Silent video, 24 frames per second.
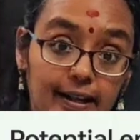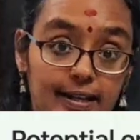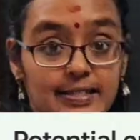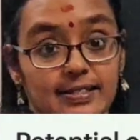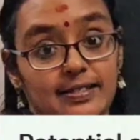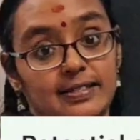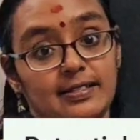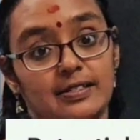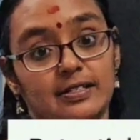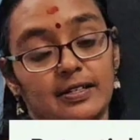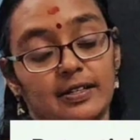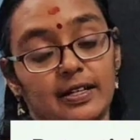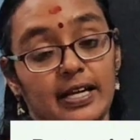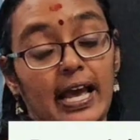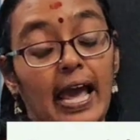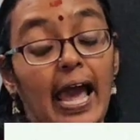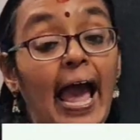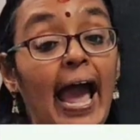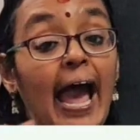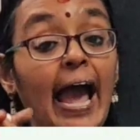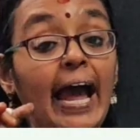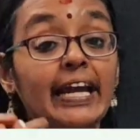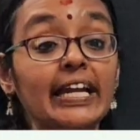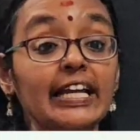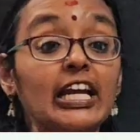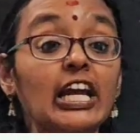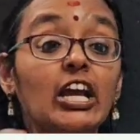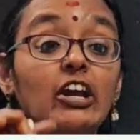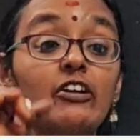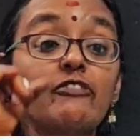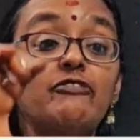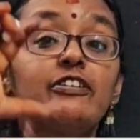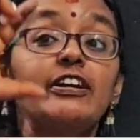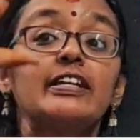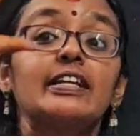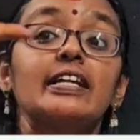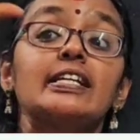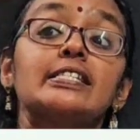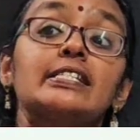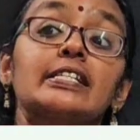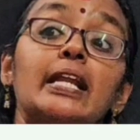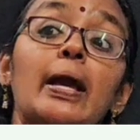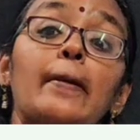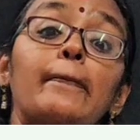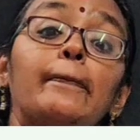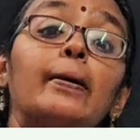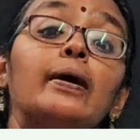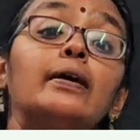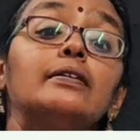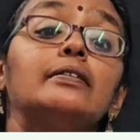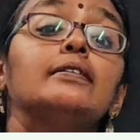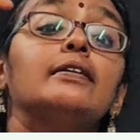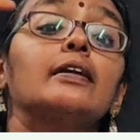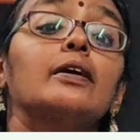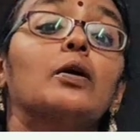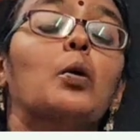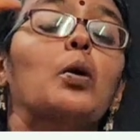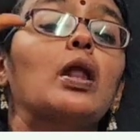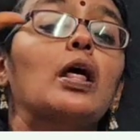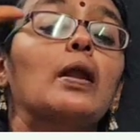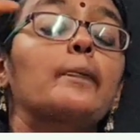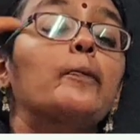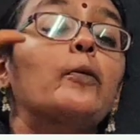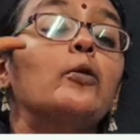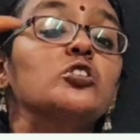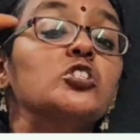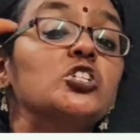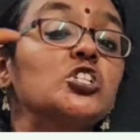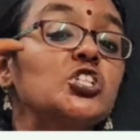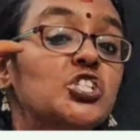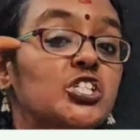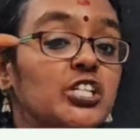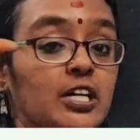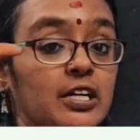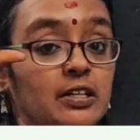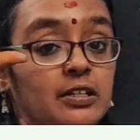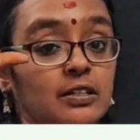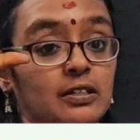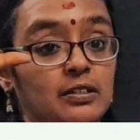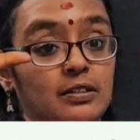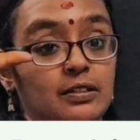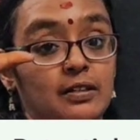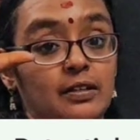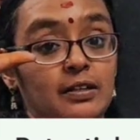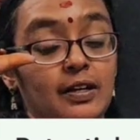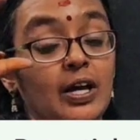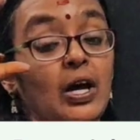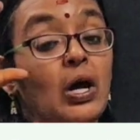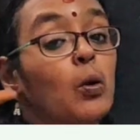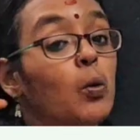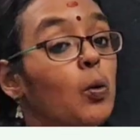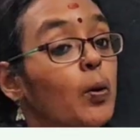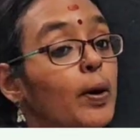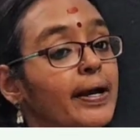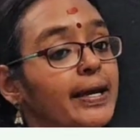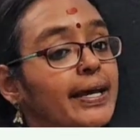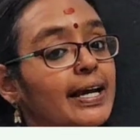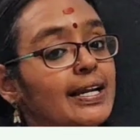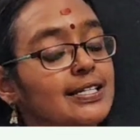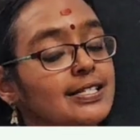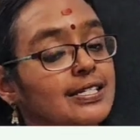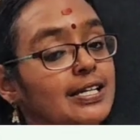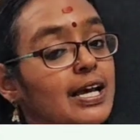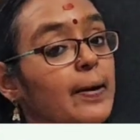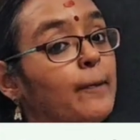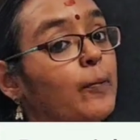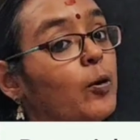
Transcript: rest and if it is in a particular position, we can say